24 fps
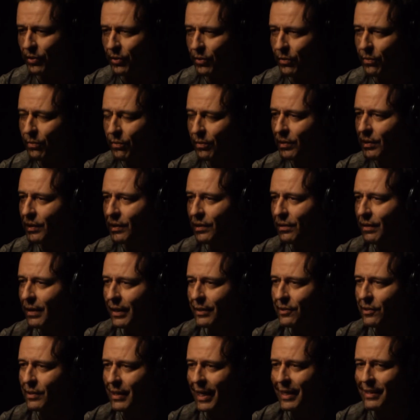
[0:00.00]
You know, you know,
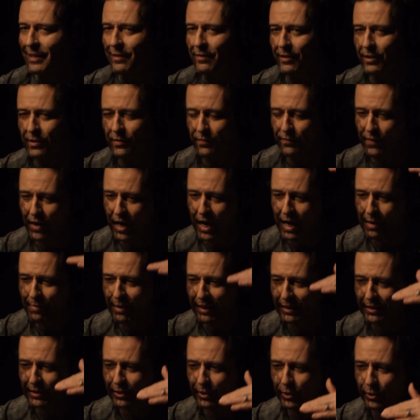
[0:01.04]
I just I can just vibe.
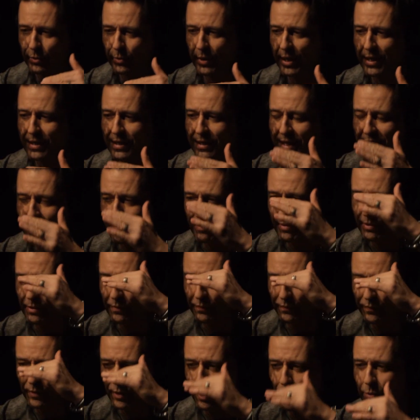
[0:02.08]
I can create an ebb and a
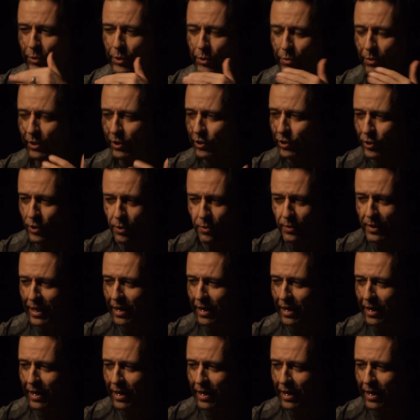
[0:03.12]
flow to a show.